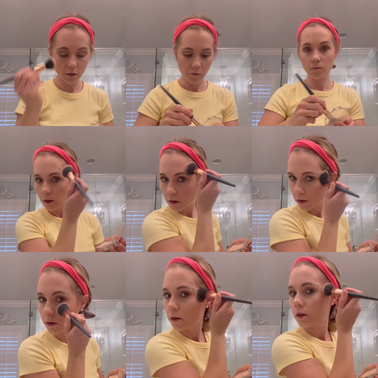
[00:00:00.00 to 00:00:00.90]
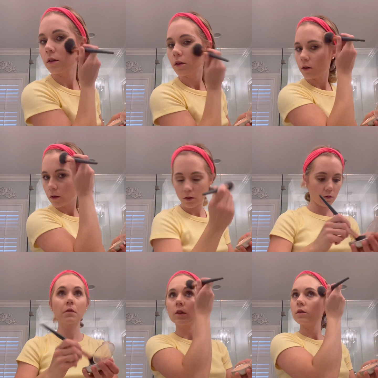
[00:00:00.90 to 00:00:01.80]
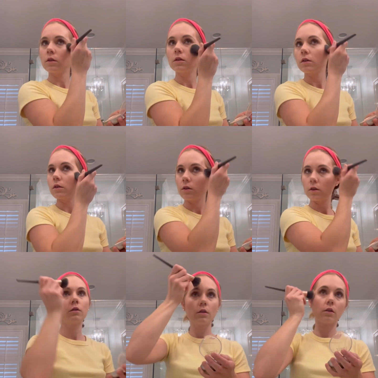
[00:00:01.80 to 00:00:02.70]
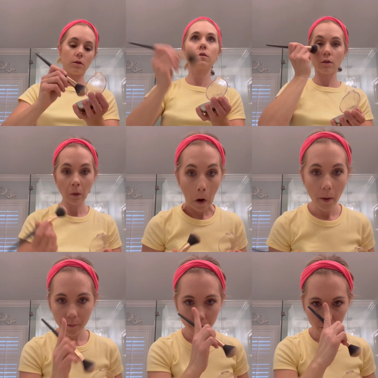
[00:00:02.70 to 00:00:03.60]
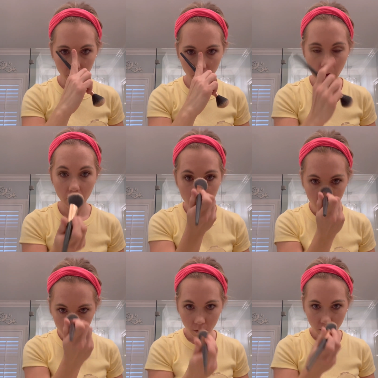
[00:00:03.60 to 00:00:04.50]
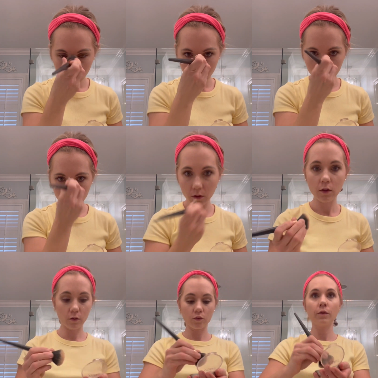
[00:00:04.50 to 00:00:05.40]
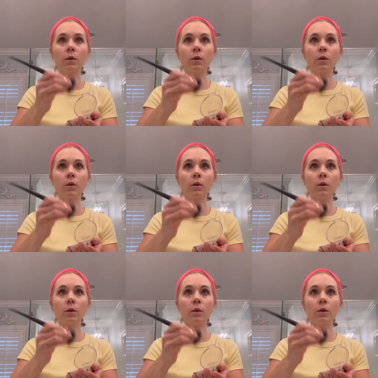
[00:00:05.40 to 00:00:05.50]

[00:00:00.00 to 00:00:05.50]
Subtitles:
It's really not hard. And then you want to take some and you just want to kind of go down the strip of your nose.